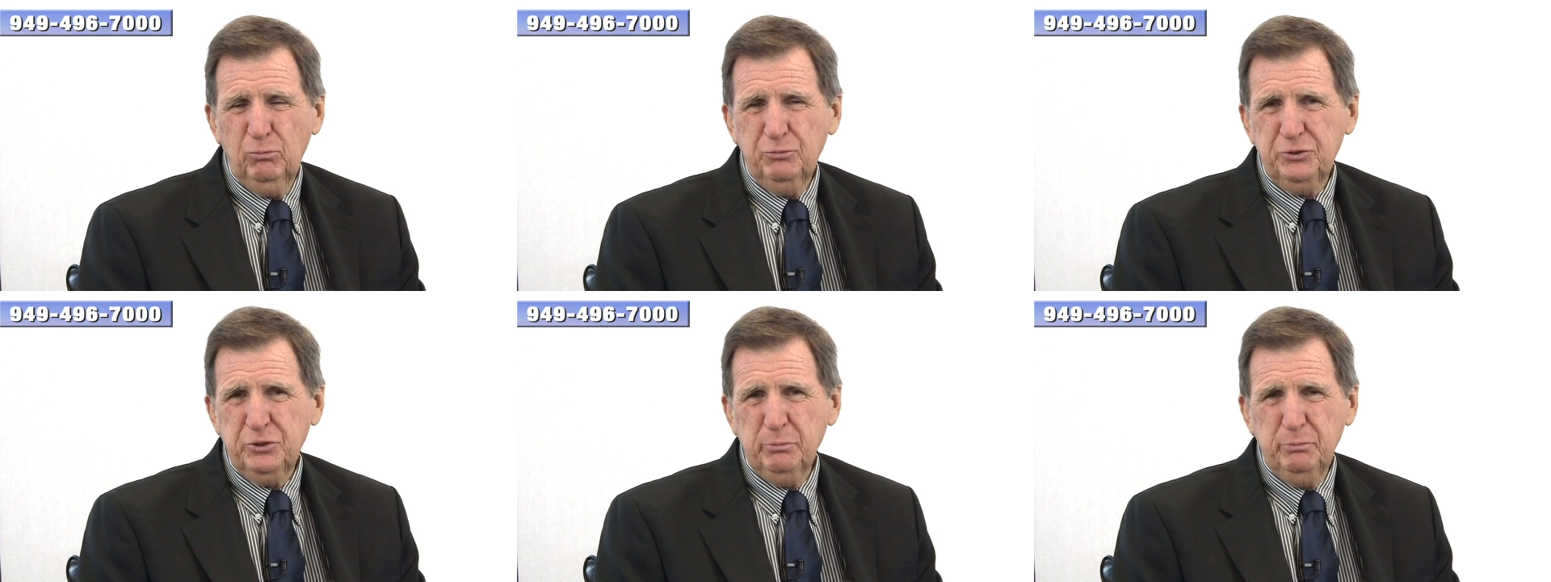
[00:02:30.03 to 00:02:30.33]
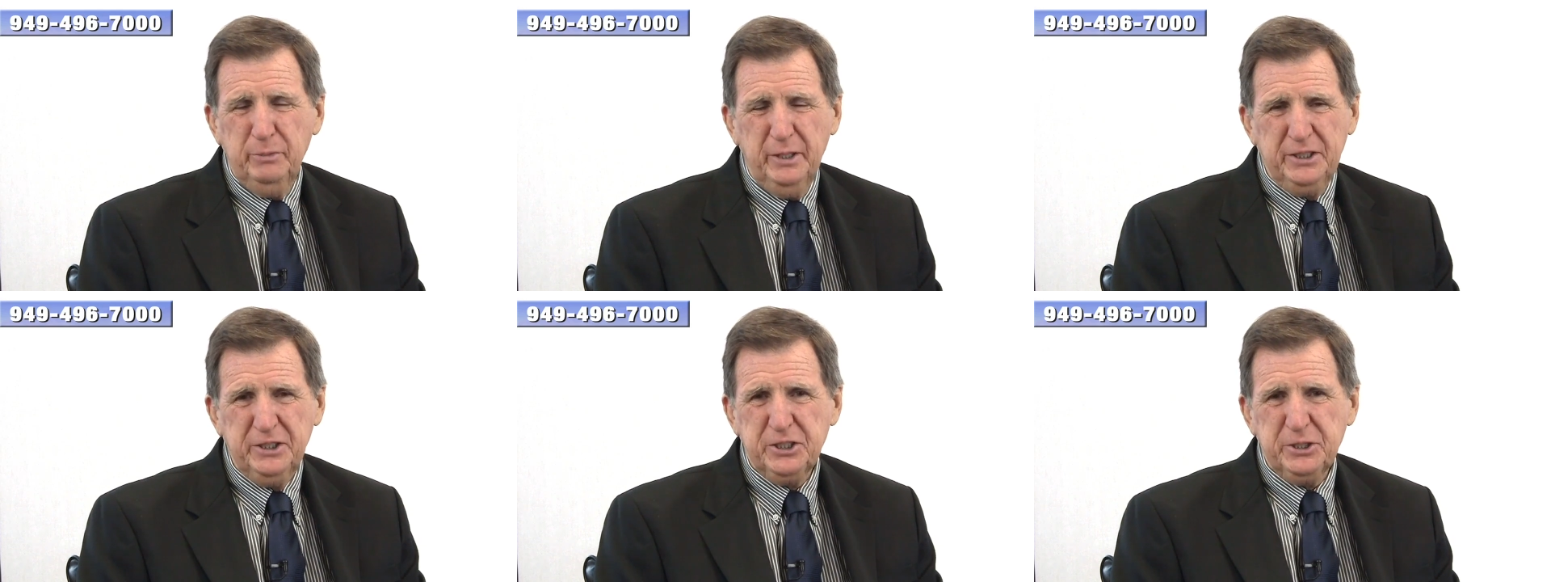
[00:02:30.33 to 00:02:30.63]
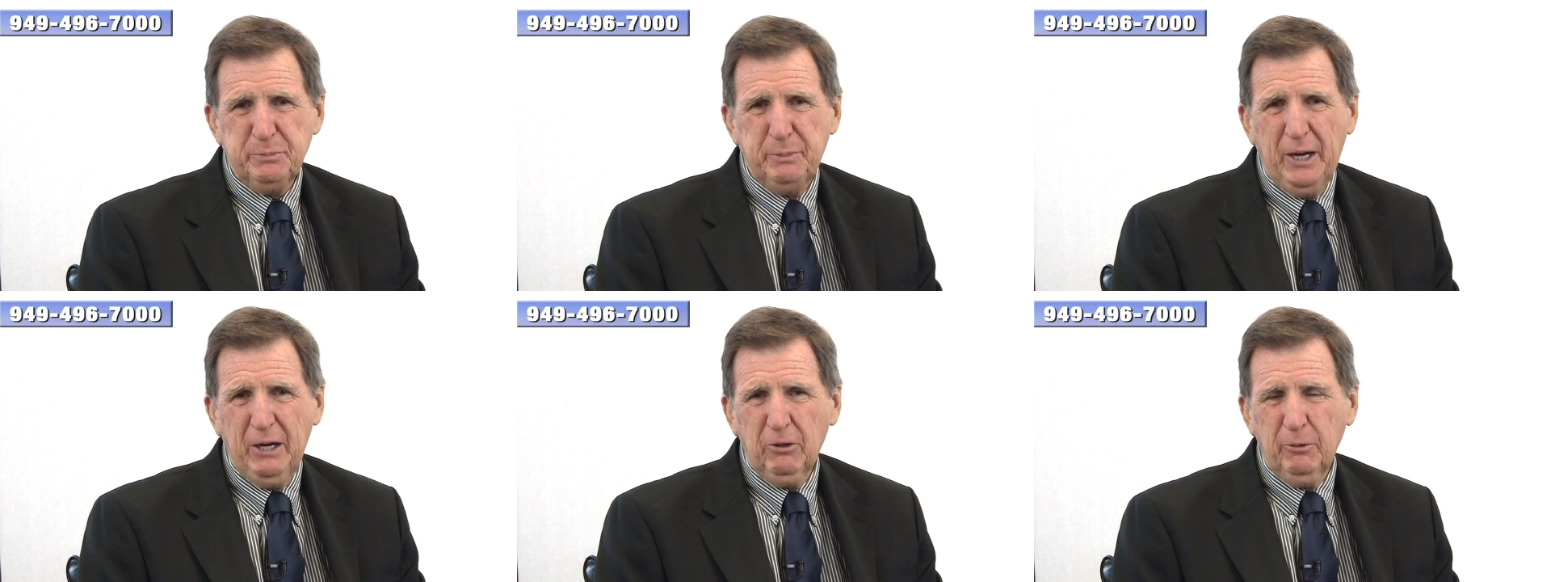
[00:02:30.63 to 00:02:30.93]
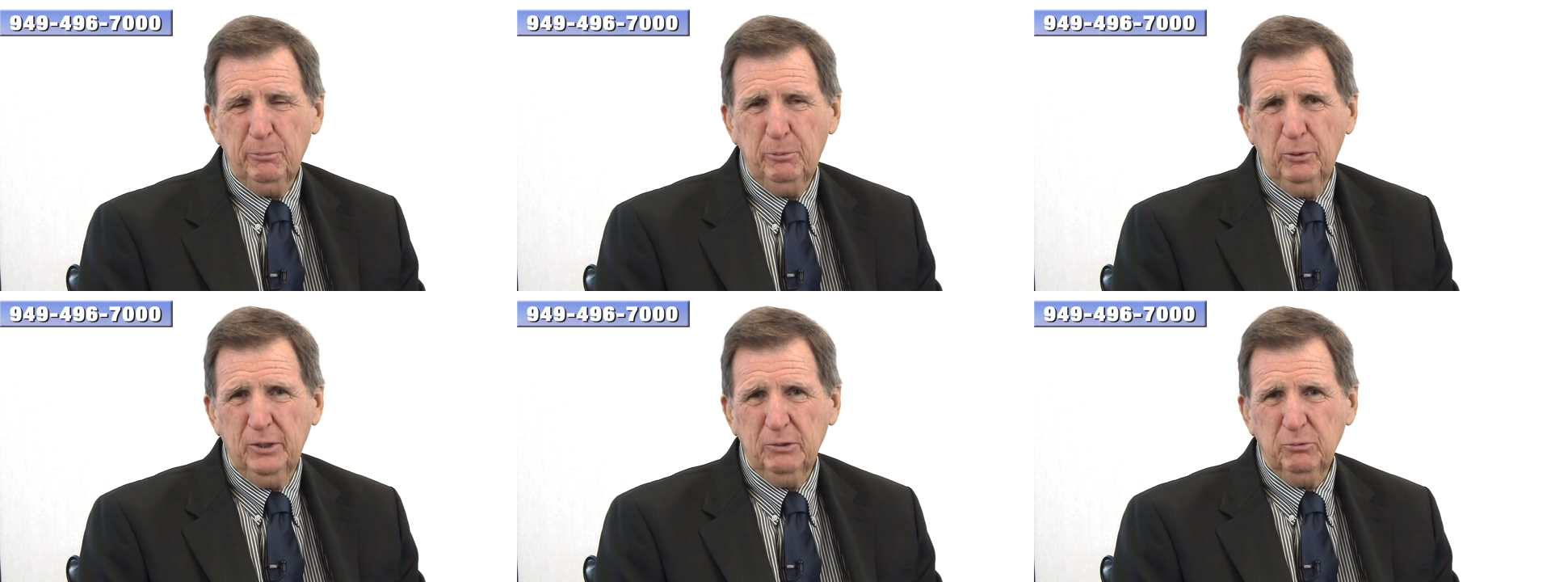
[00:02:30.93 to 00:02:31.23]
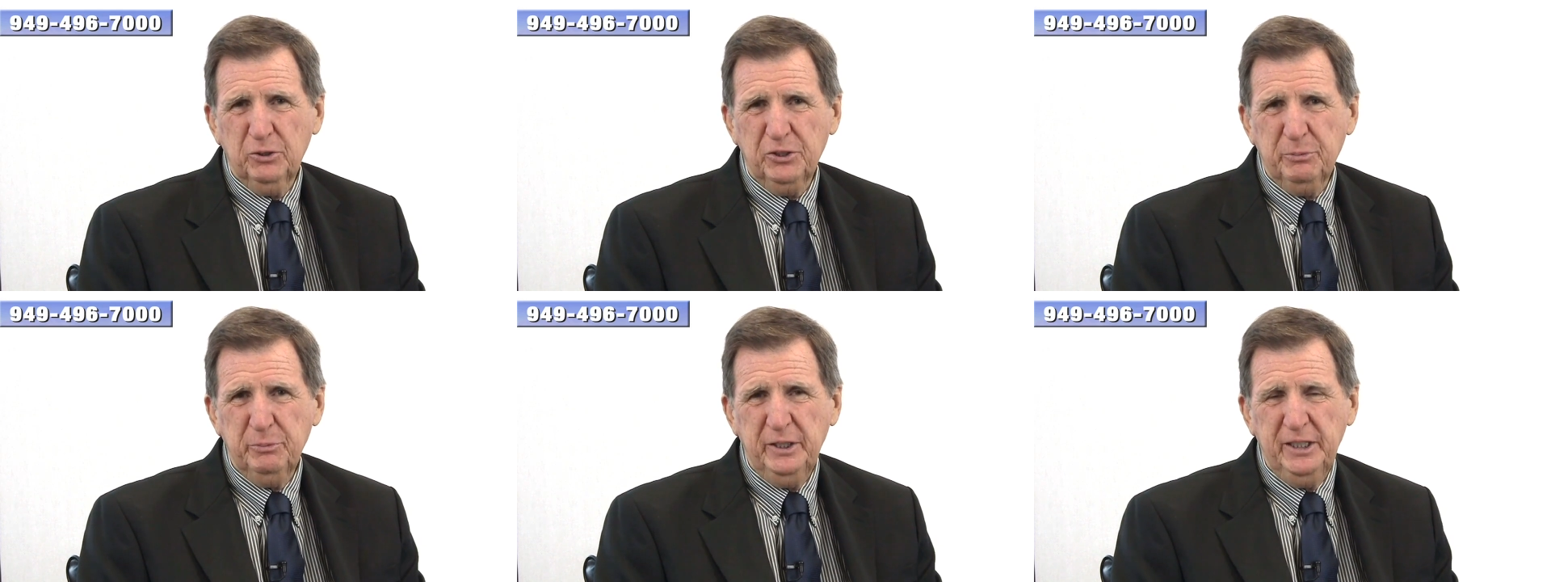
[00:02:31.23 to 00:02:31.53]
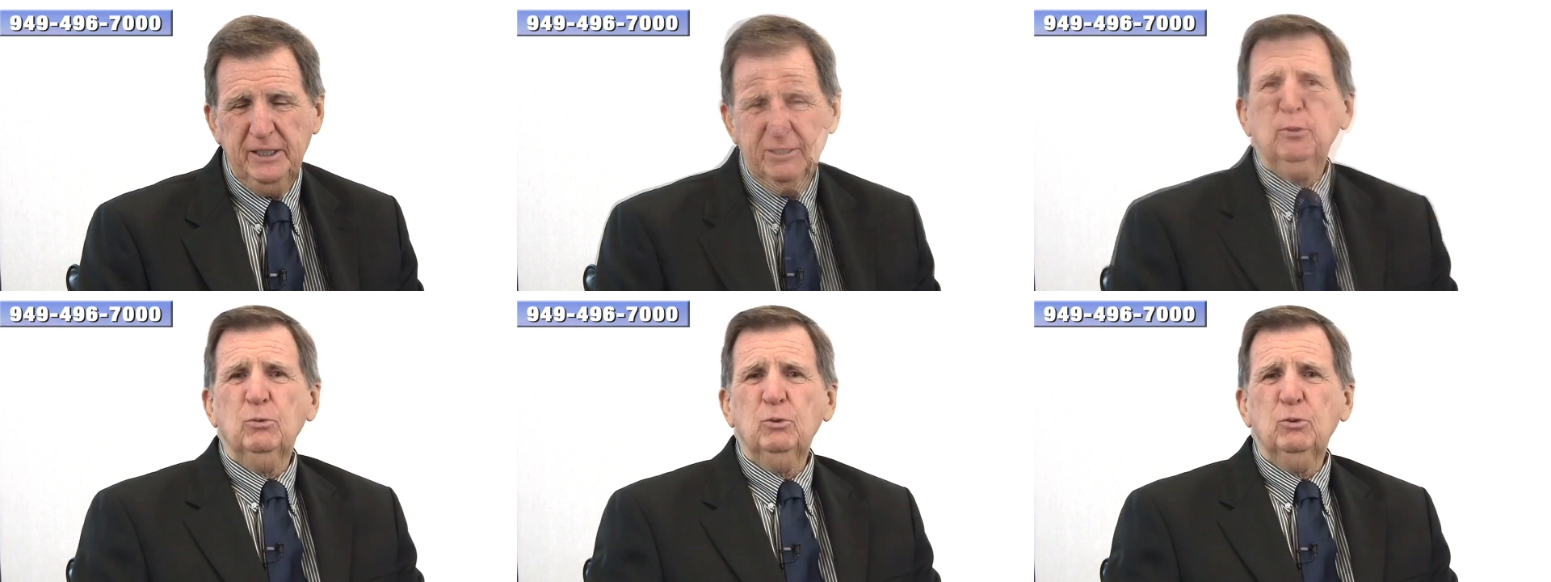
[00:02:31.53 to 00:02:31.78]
tremendous PowerPoint with me,